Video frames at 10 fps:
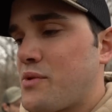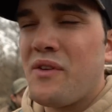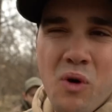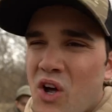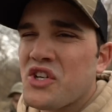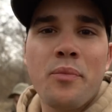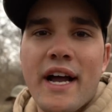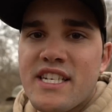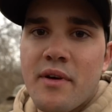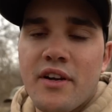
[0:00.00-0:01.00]
We've also
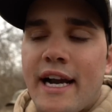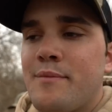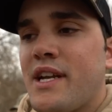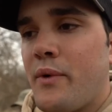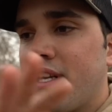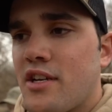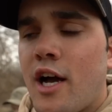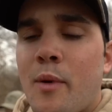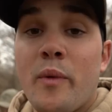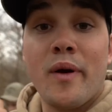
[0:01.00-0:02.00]
brought some other items that we didn't
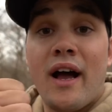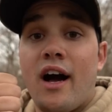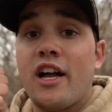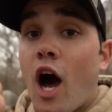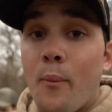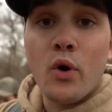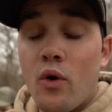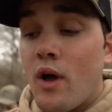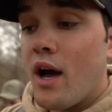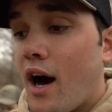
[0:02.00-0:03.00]
talk about. We brought a
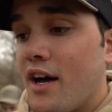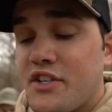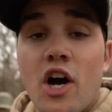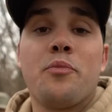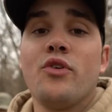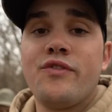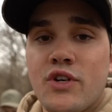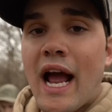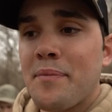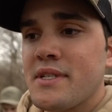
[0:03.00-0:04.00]
couple uh, dog-proof
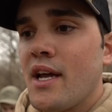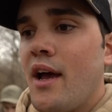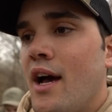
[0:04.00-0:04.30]
traps.